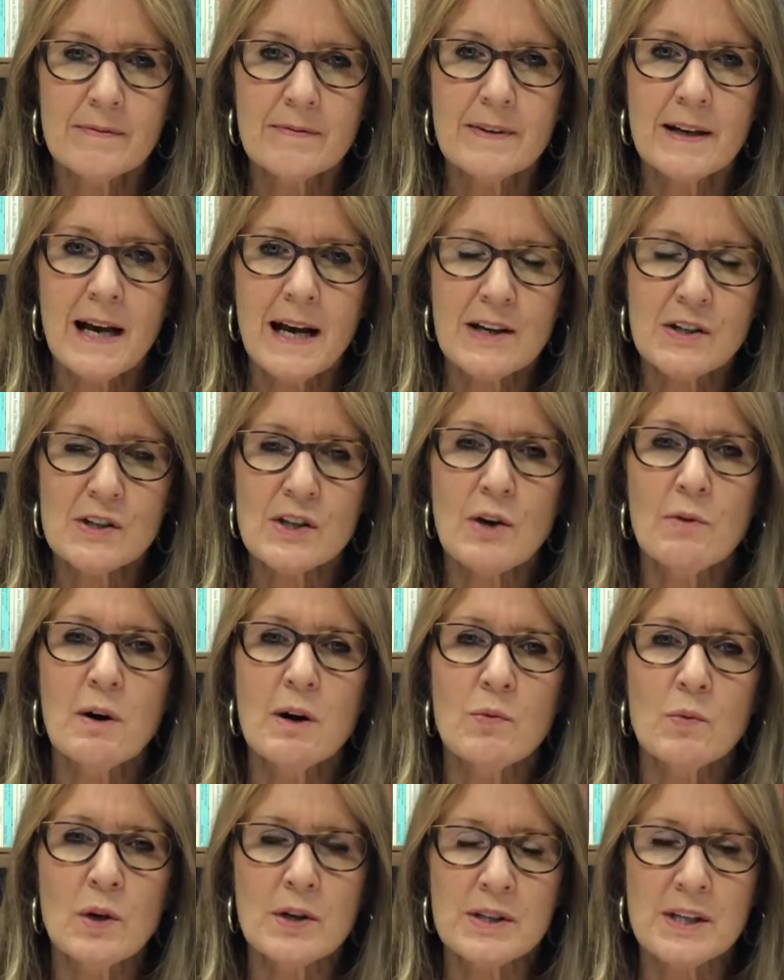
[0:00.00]
as though it
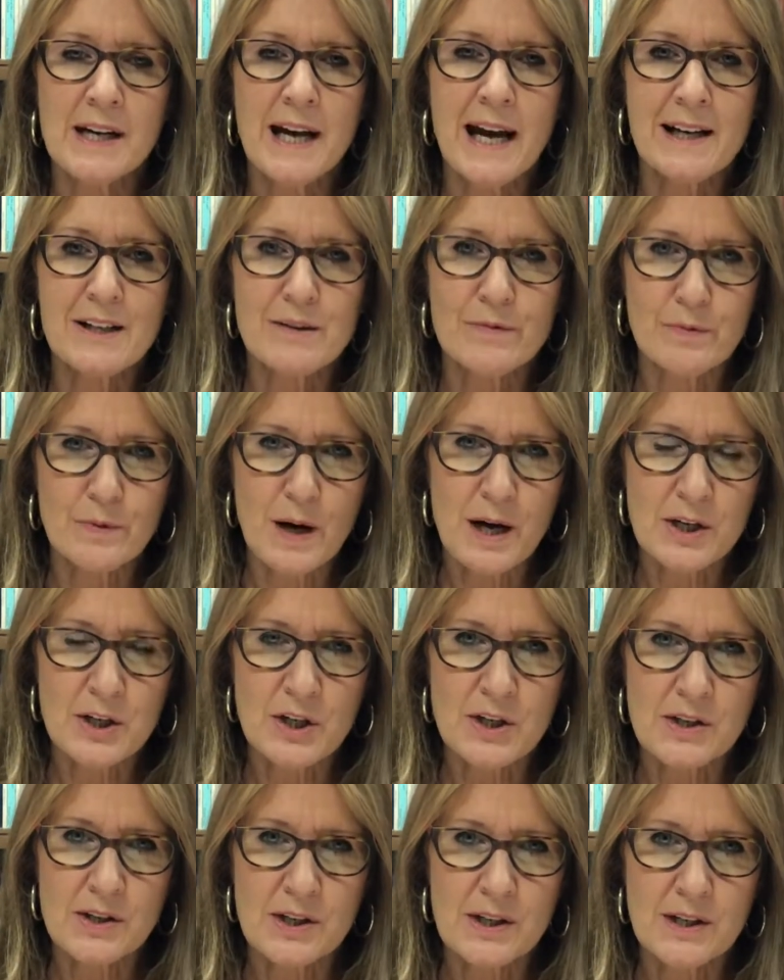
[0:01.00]
was an act of
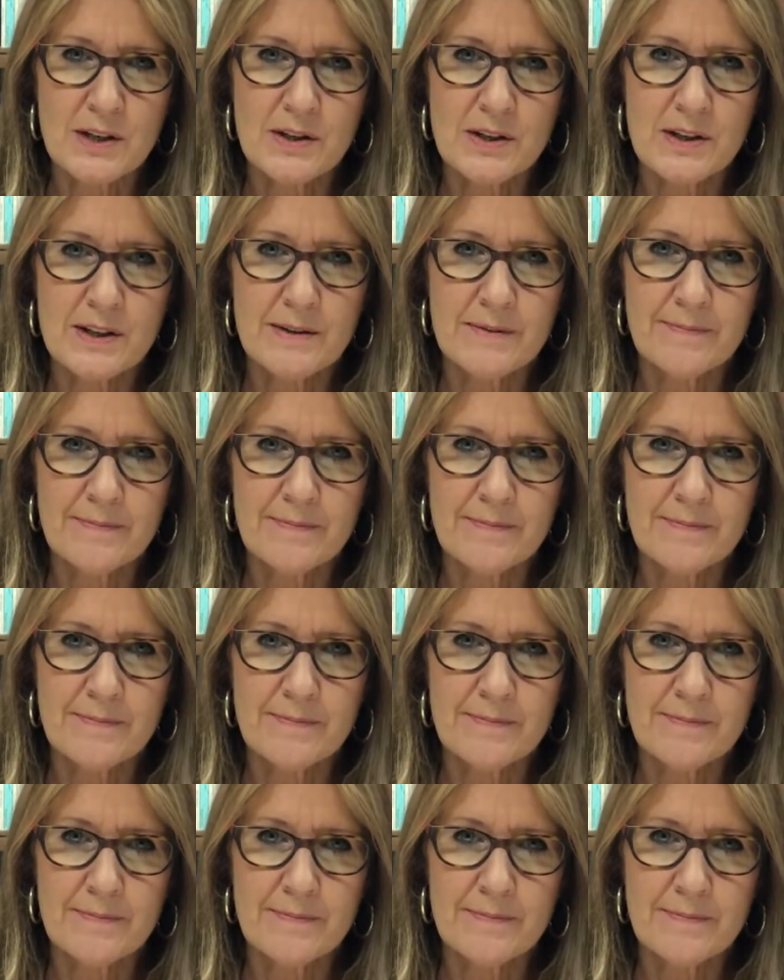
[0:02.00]
righteousness.